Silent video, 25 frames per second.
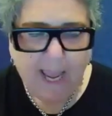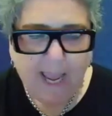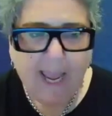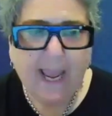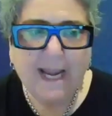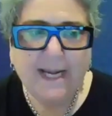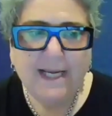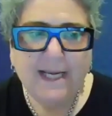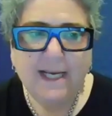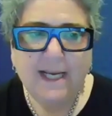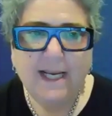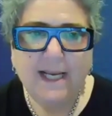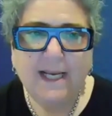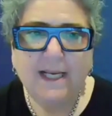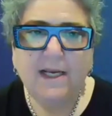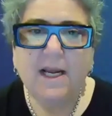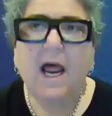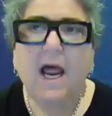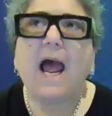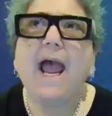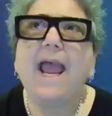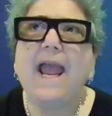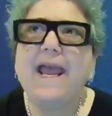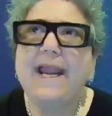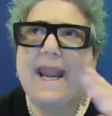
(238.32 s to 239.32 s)
and in
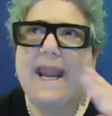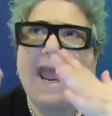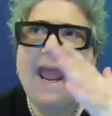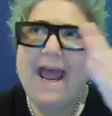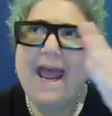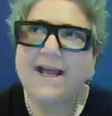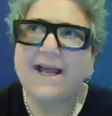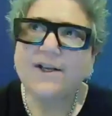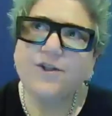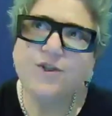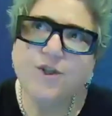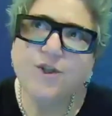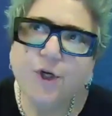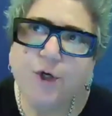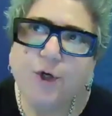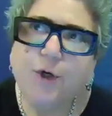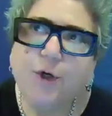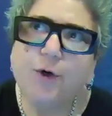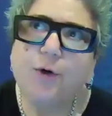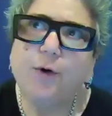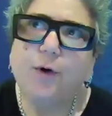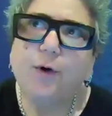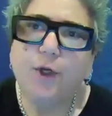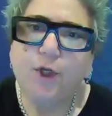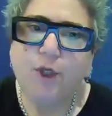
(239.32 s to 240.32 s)
I had asked
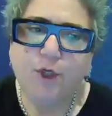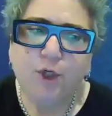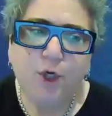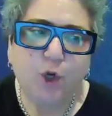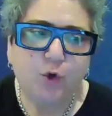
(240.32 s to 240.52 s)
her, you